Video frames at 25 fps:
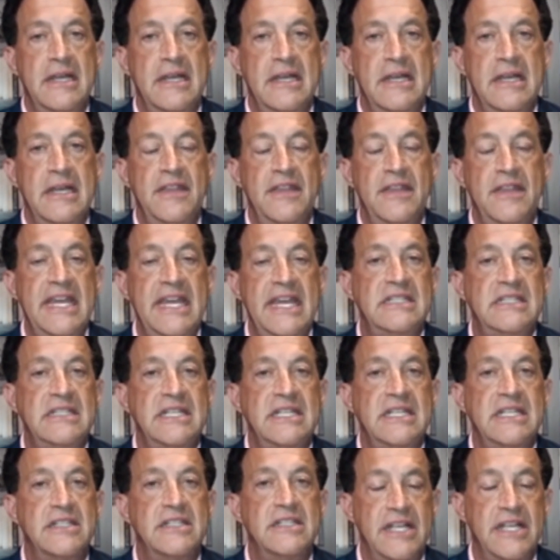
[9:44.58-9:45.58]
in the
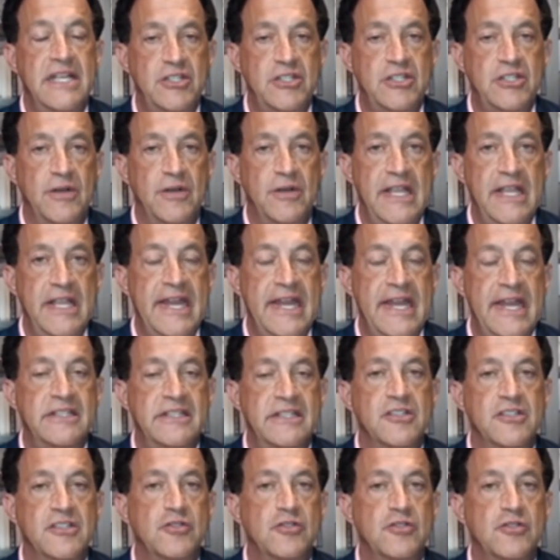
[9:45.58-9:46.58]
18th century, and
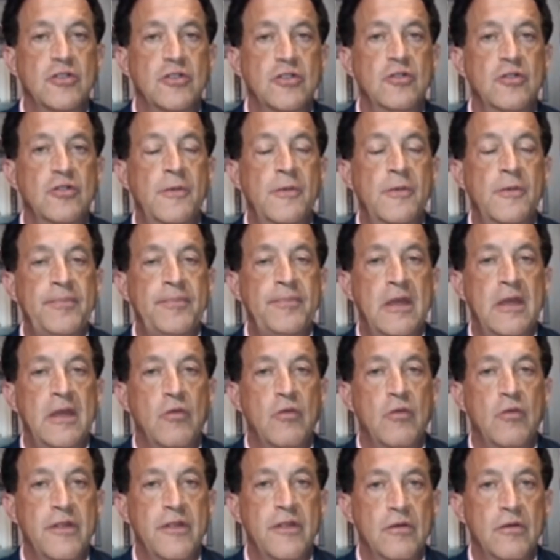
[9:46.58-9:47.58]
it's as true
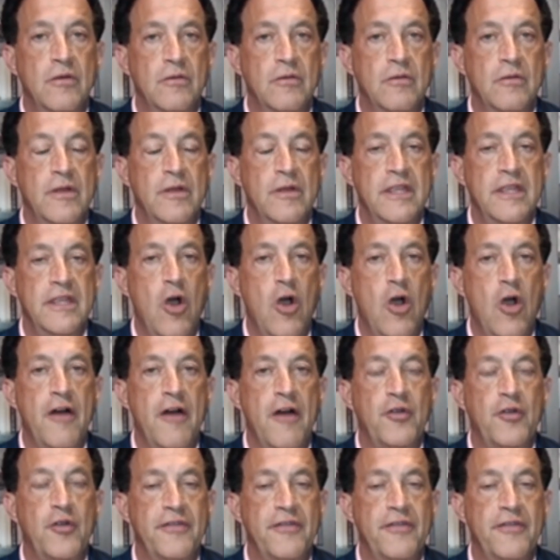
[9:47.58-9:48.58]
when the
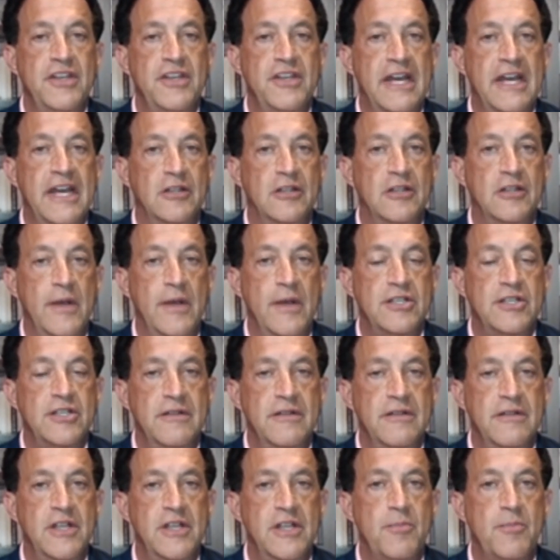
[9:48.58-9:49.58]
author of the
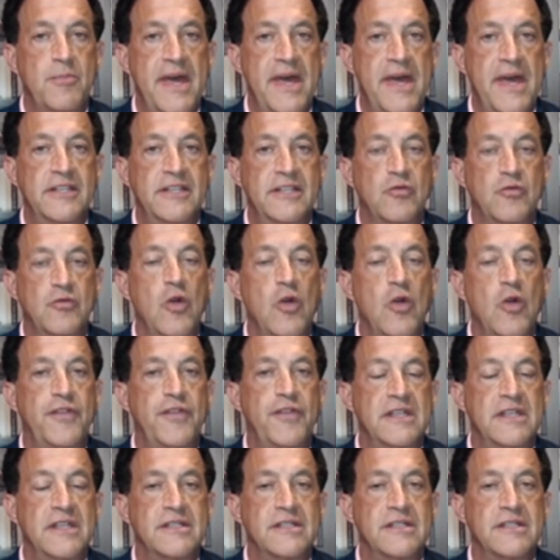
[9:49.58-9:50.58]
Declaration of Independence wrote
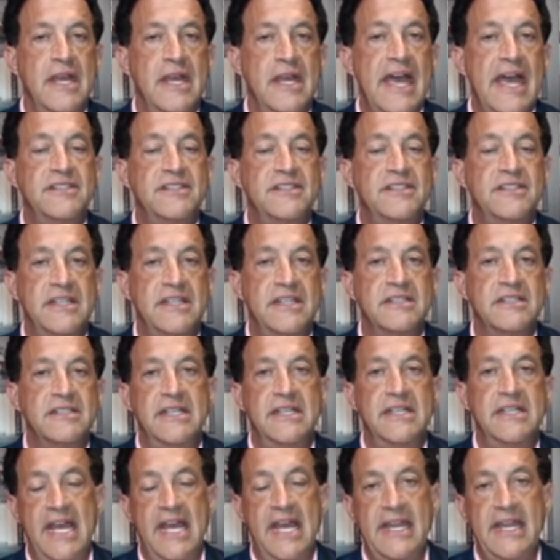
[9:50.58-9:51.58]
this as it is
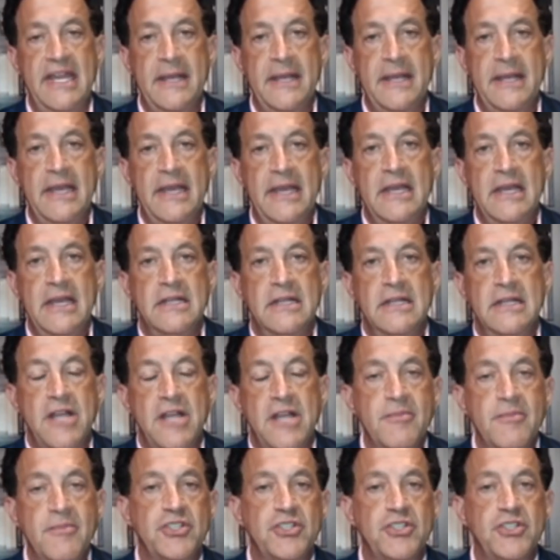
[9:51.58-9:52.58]
today.
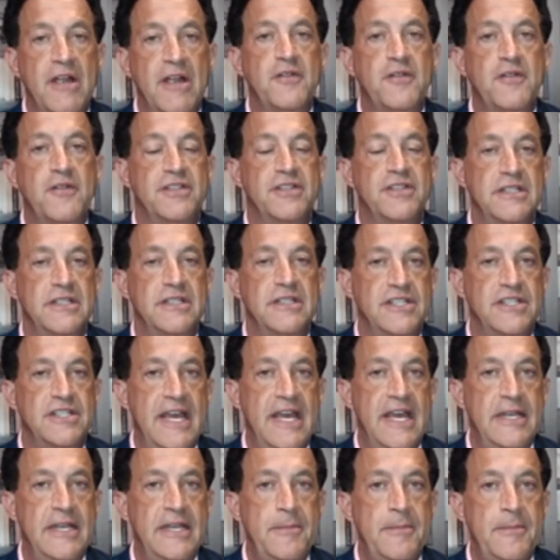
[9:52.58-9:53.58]
Thomas Jefferson
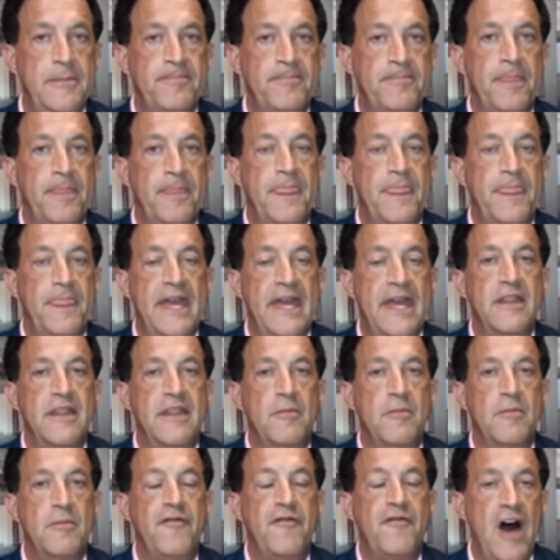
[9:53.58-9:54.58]
said
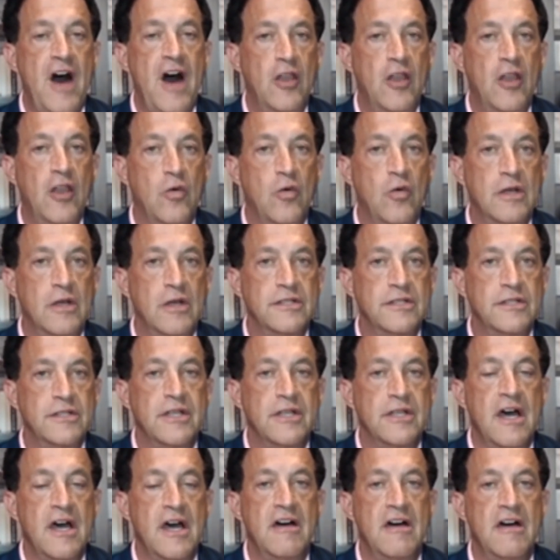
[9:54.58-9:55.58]
that the
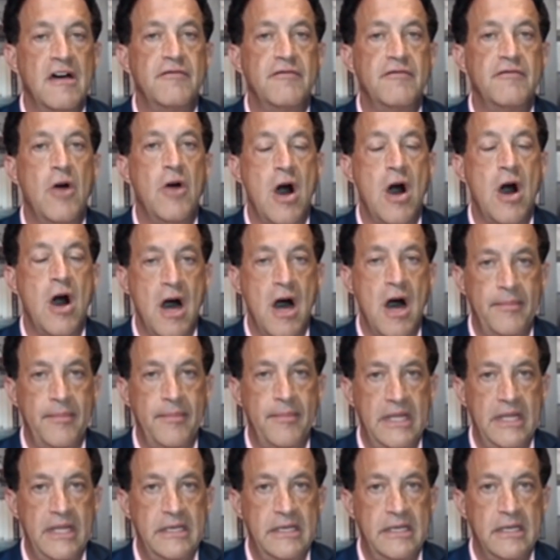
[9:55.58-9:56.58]
followers of
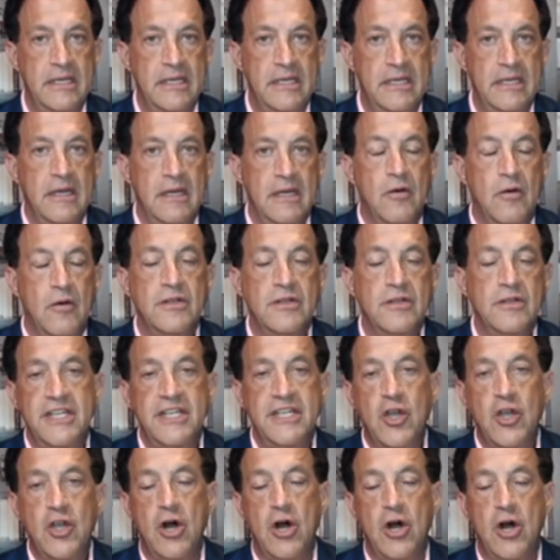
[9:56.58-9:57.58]
Muhammad, or as
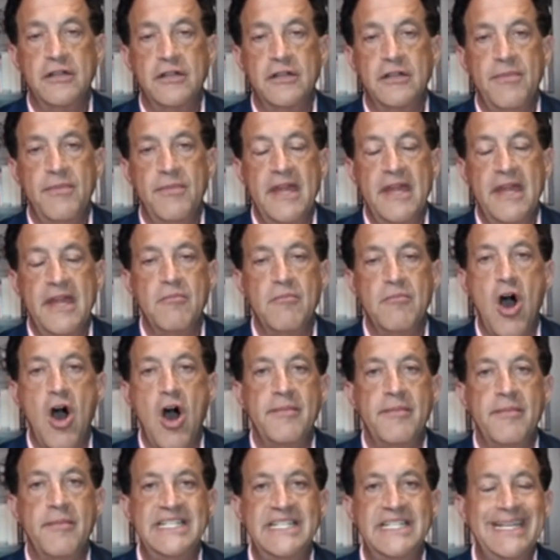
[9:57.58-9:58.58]
he called them then,
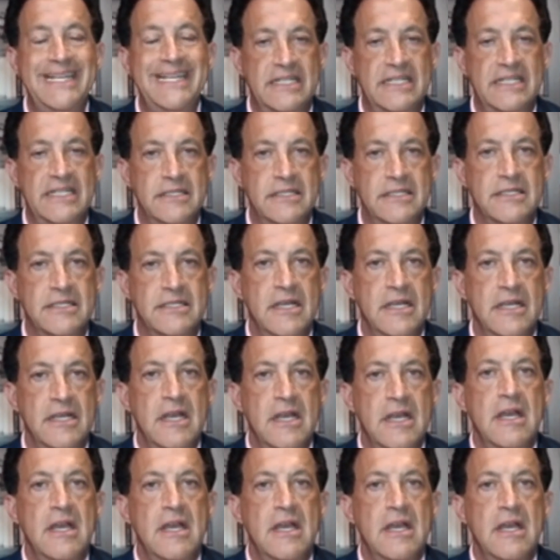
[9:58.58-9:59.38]
Muhammadians,